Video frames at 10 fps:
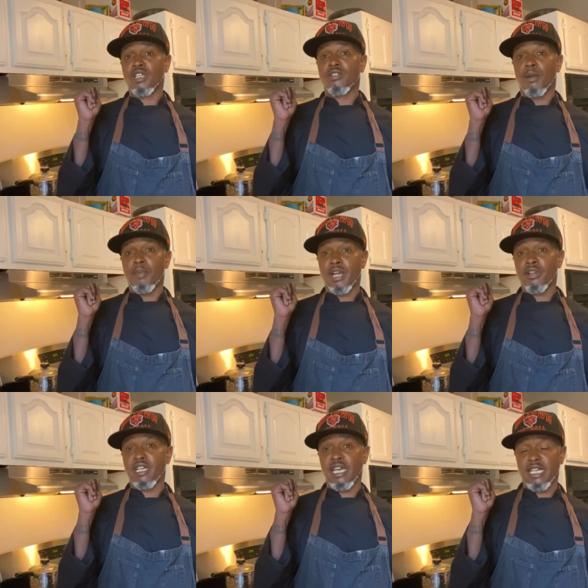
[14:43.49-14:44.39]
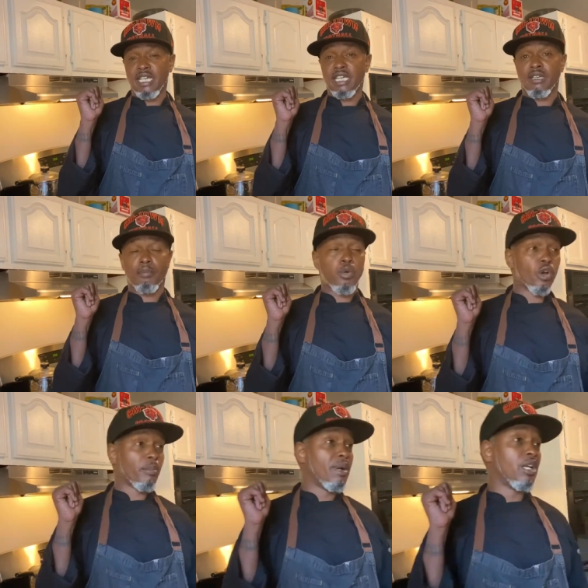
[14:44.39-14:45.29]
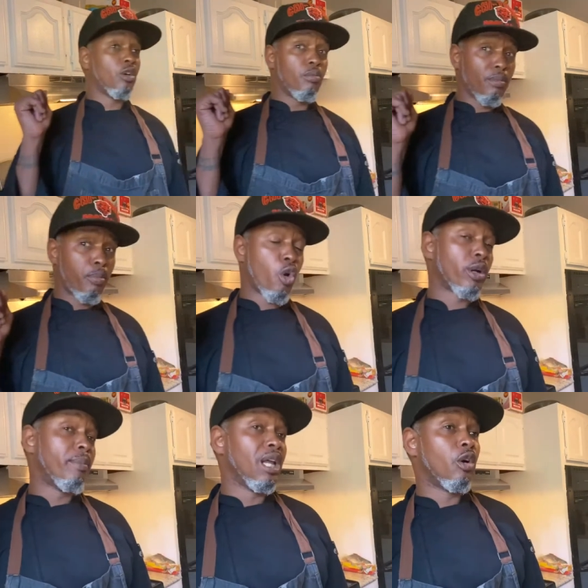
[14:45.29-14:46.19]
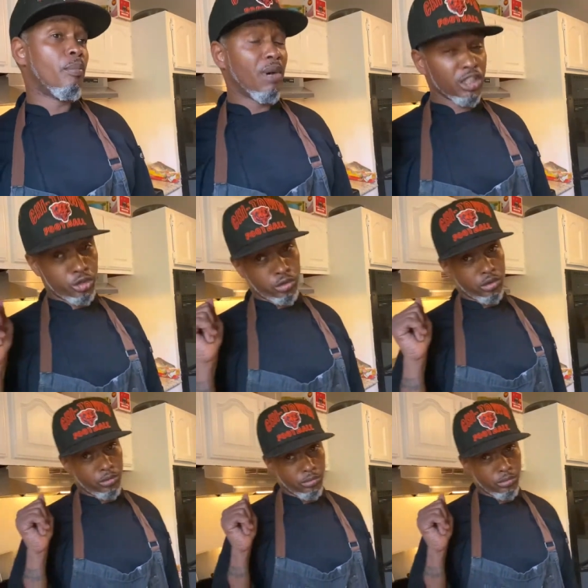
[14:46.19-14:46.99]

the marinated portobello, portobello mushroom